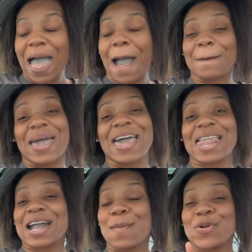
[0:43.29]
I'm act
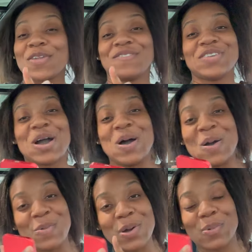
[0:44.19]
like I'm on the
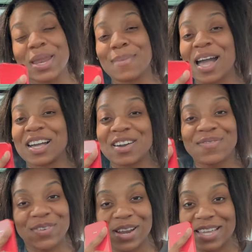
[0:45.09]
phone with one of my good
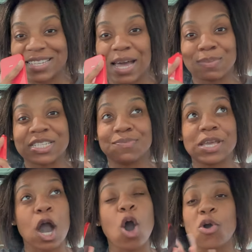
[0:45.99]
friends and I'm just
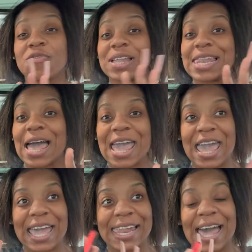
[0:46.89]
be overlying.